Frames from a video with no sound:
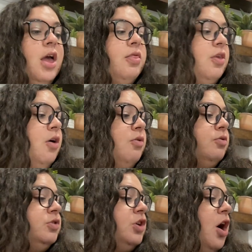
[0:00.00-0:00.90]

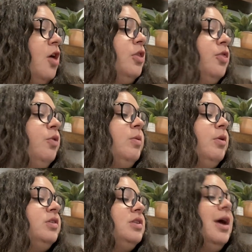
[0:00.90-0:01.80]
those are the three
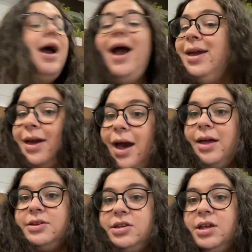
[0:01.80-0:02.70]
books that I
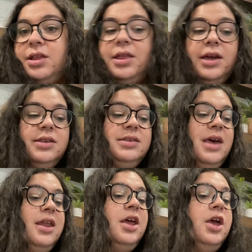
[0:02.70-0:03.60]
got. Like I
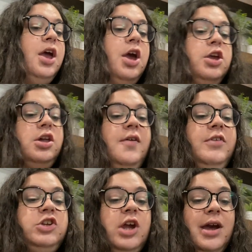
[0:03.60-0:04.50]
said, You'll have to
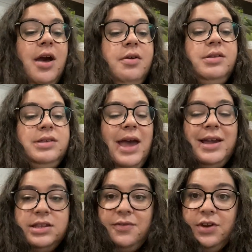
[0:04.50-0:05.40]
check out
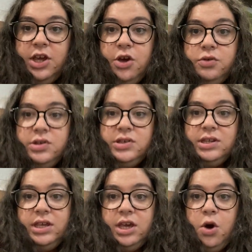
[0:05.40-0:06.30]
Zack's video to
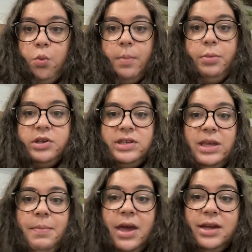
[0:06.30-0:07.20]
see what books he
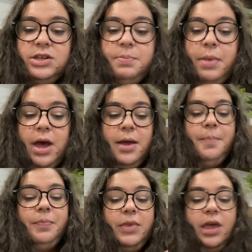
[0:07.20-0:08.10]
picked, but
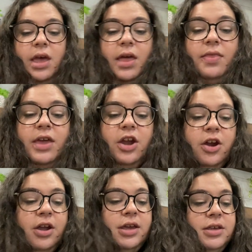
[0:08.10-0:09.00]
there
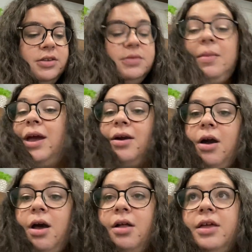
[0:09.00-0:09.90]
is my
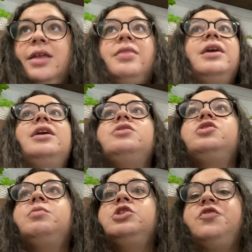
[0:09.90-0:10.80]
haul, and thank you so
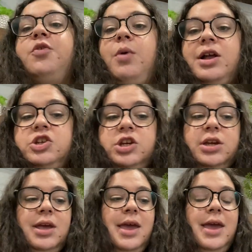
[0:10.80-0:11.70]
much for
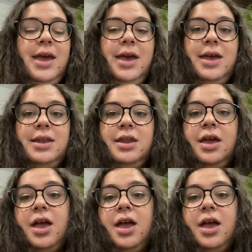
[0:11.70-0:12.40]
watching, and